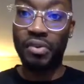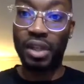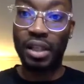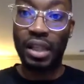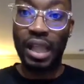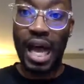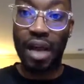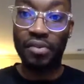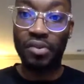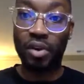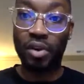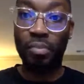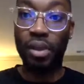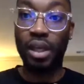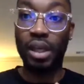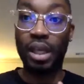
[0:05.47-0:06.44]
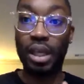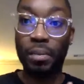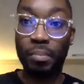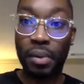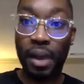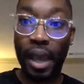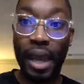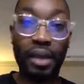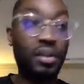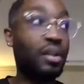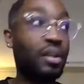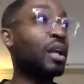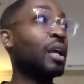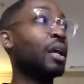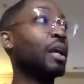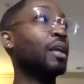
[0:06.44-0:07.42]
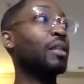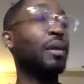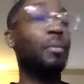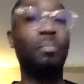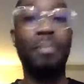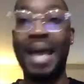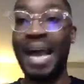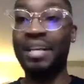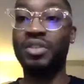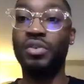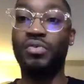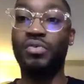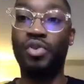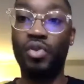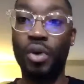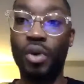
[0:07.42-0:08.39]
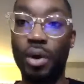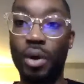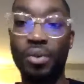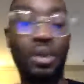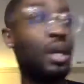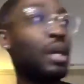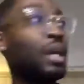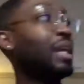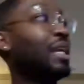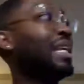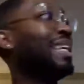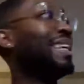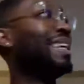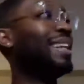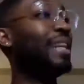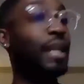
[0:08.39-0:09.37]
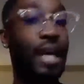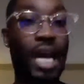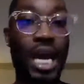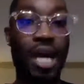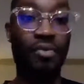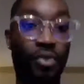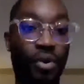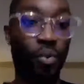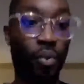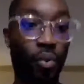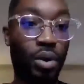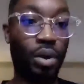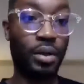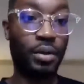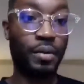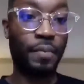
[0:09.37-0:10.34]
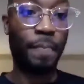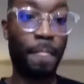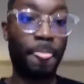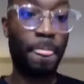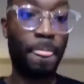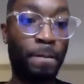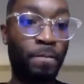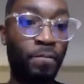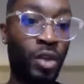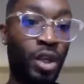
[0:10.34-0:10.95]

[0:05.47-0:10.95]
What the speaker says: now for the lives that are being impacted and the massive growth in everyone.